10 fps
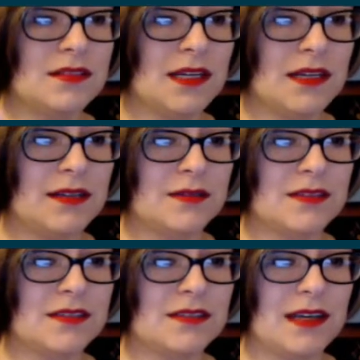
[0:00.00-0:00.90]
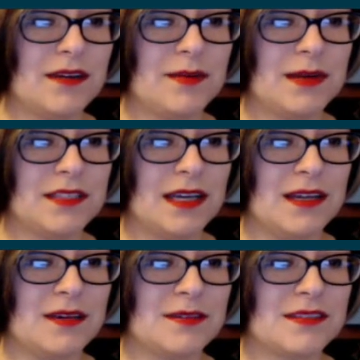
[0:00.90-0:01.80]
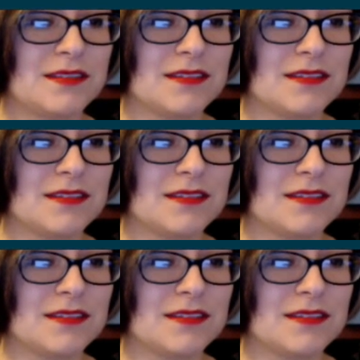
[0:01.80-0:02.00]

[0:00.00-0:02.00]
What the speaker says: Shadows. How do I make shadows?